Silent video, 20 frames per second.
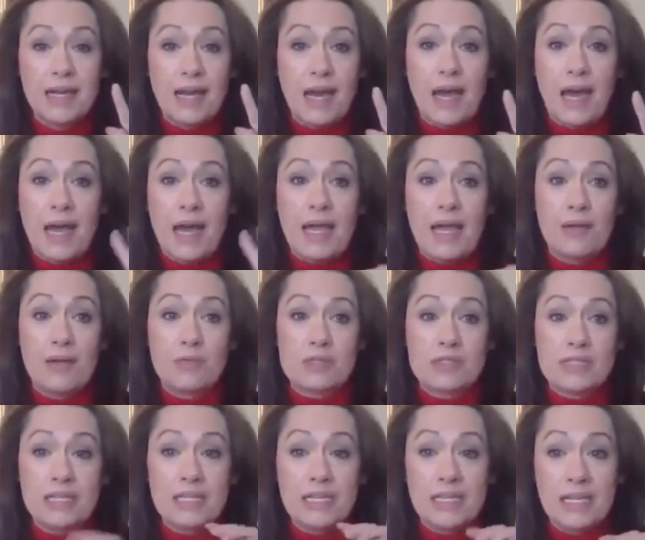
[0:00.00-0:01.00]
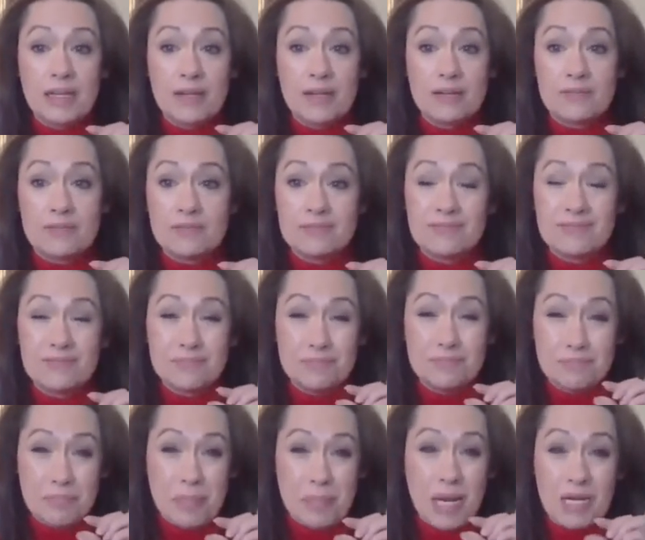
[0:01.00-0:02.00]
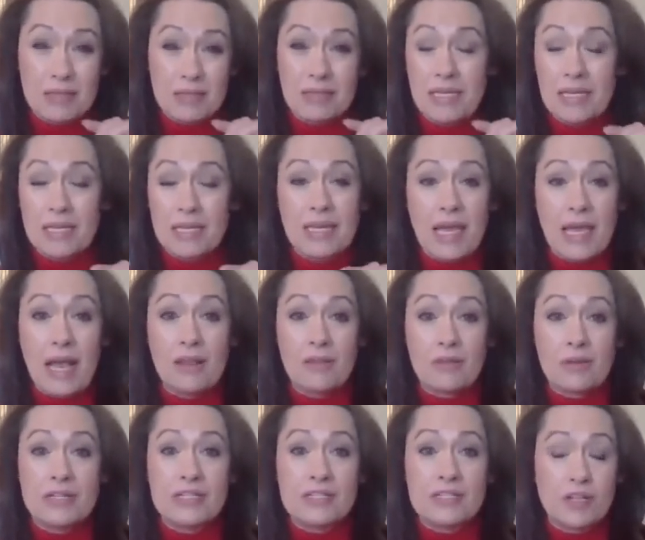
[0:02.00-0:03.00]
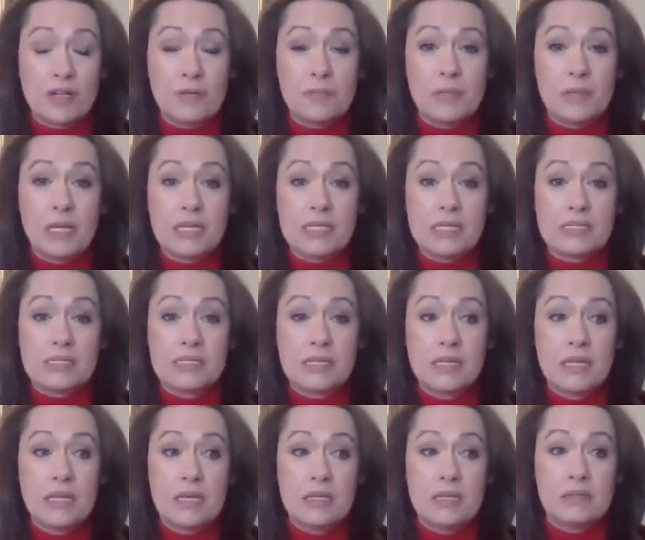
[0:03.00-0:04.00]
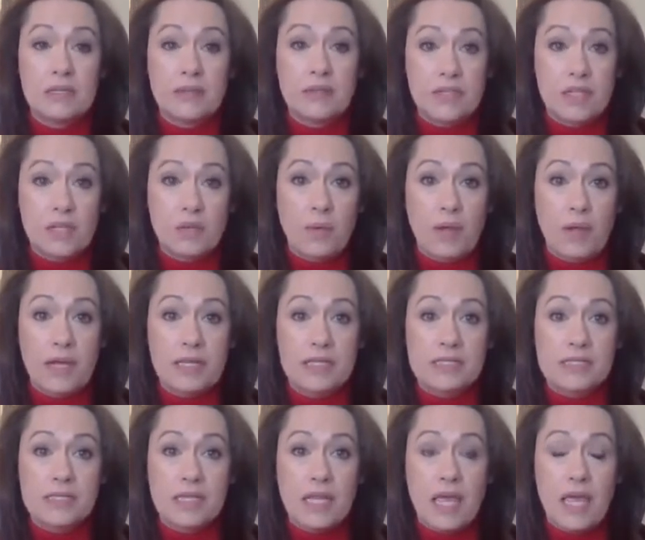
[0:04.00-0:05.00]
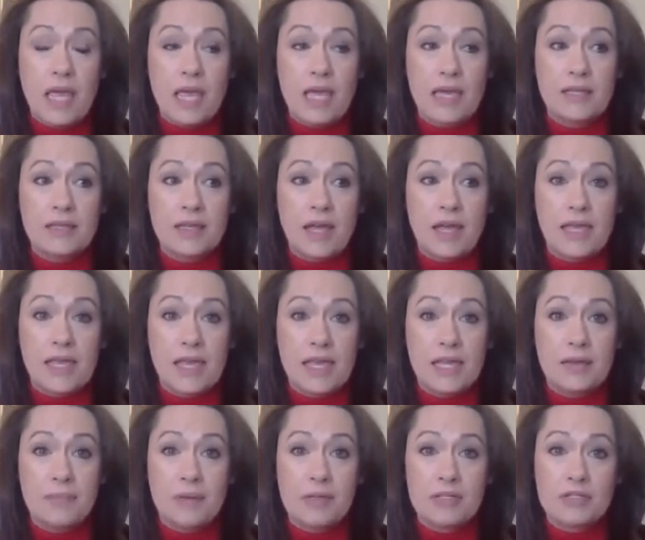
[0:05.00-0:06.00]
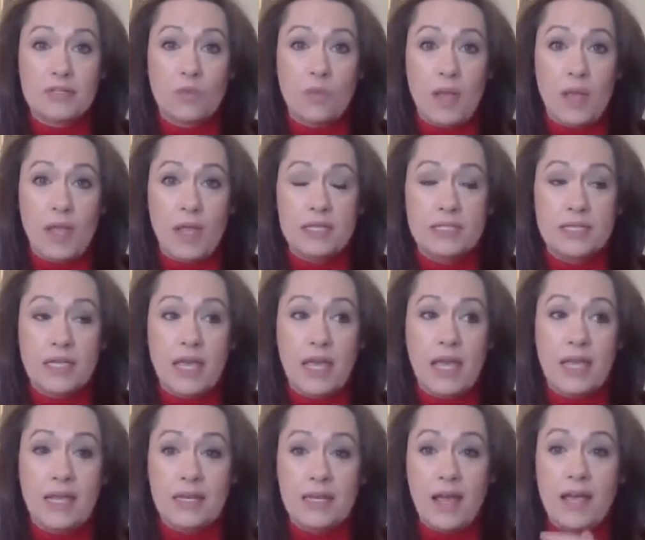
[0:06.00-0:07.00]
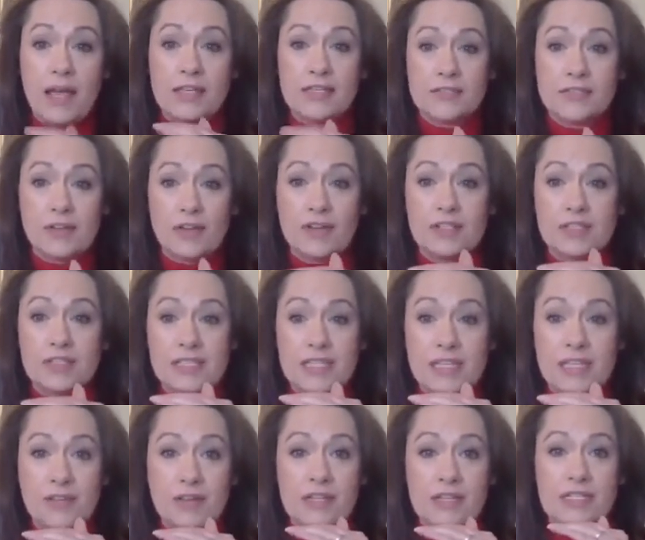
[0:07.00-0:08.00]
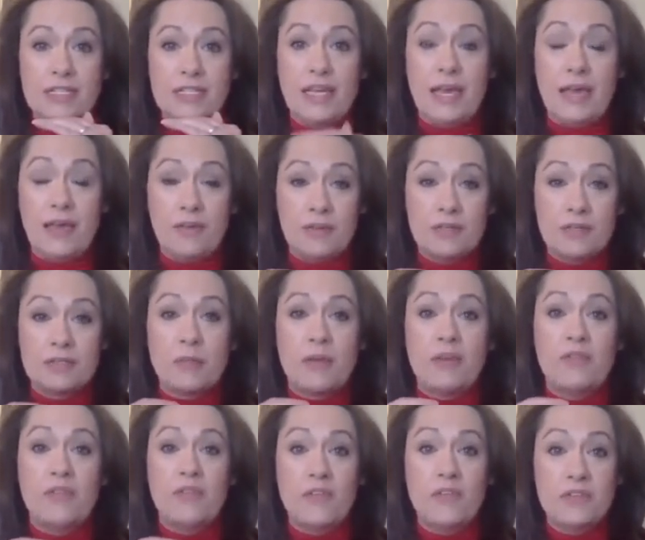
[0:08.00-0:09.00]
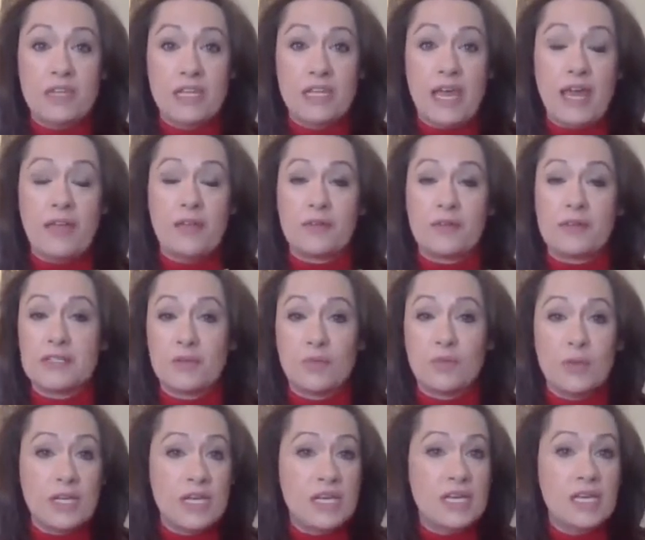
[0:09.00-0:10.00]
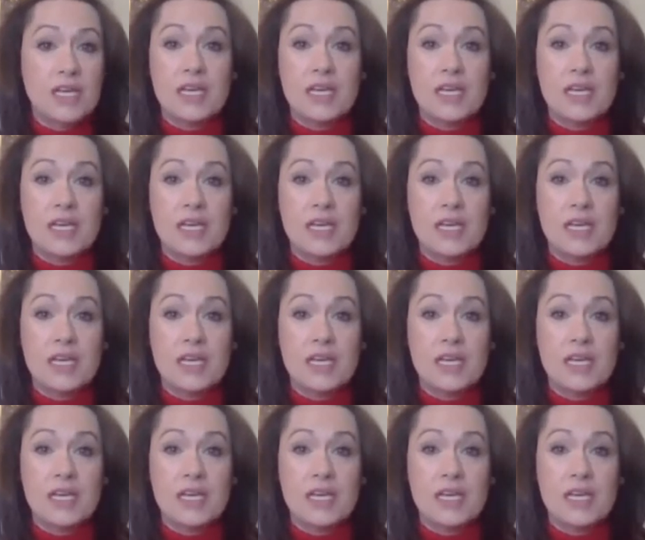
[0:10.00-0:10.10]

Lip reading: I was eating in a barely calorie surplus, lifting weights and I gained a bunch of weight and I started decreasing calories by 50 calories a week.